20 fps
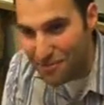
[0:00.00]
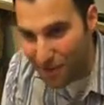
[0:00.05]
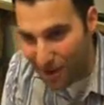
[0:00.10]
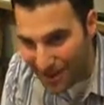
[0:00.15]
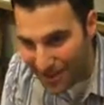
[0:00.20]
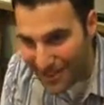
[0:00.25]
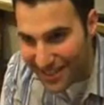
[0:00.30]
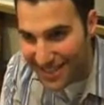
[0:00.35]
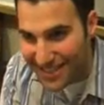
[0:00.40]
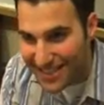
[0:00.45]

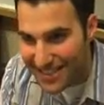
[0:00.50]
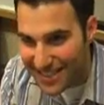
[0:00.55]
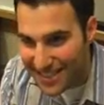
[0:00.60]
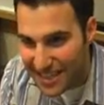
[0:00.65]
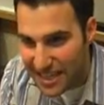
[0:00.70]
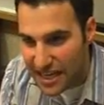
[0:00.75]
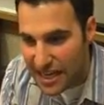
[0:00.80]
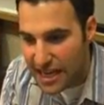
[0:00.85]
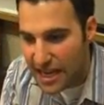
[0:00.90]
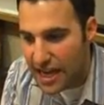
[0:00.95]
projects,
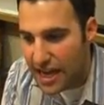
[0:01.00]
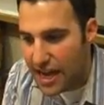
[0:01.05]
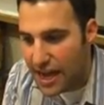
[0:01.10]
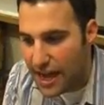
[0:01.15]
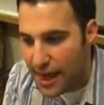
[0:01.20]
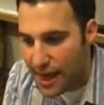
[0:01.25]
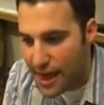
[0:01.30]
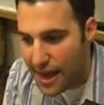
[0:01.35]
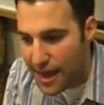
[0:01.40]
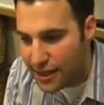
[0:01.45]

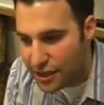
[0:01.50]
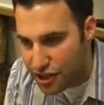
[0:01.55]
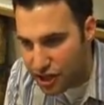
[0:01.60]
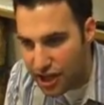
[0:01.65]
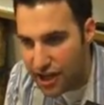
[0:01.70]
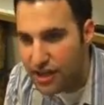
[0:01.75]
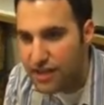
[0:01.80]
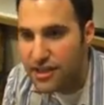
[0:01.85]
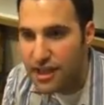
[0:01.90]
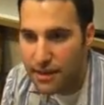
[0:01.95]
and
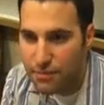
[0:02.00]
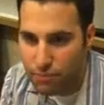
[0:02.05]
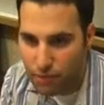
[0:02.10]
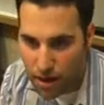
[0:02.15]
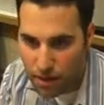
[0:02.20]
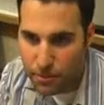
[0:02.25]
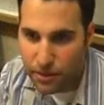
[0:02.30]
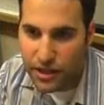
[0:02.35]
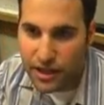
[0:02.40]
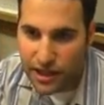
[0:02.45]
change that
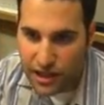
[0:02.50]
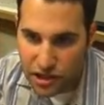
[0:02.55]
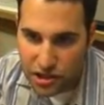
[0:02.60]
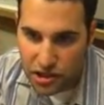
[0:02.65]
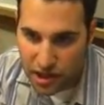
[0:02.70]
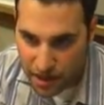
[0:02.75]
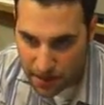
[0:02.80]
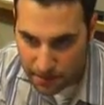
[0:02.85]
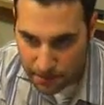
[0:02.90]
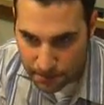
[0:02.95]
property each
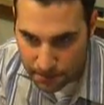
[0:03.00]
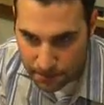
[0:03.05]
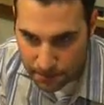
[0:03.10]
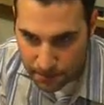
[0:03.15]
time.